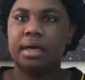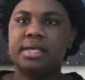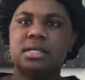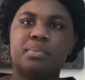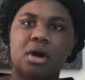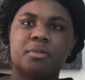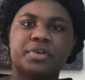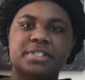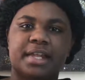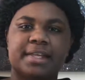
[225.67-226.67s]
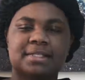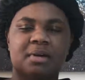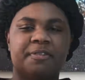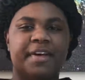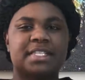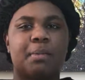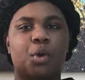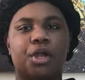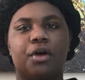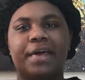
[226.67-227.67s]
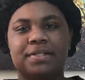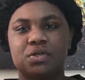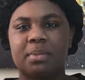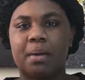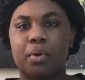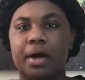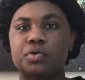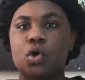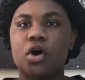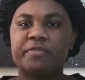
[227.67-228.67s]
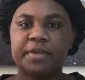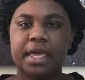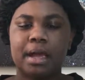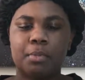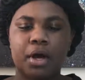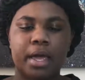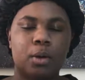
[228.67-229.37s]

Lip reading: As that primer is setting into my face, I'm going to go ahead and do my brows off camera.